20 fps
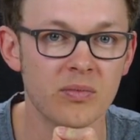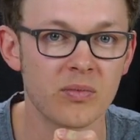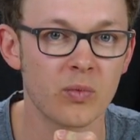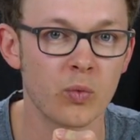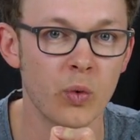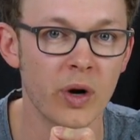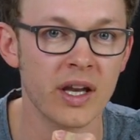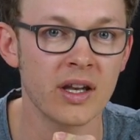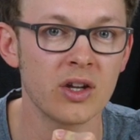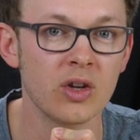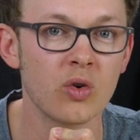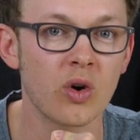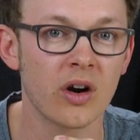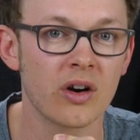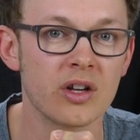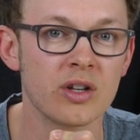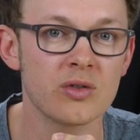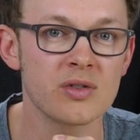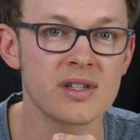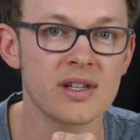when you are
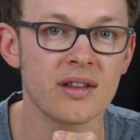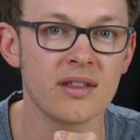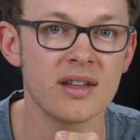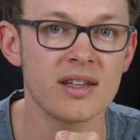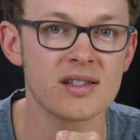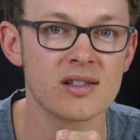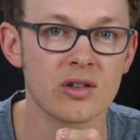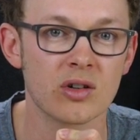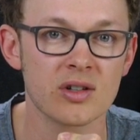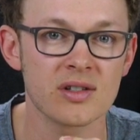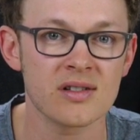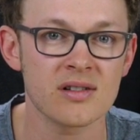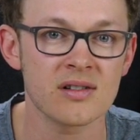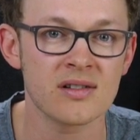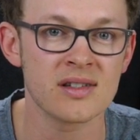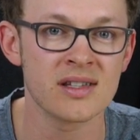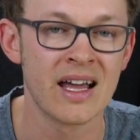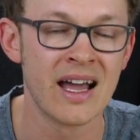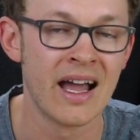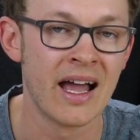using these
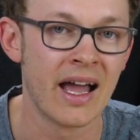nozzles,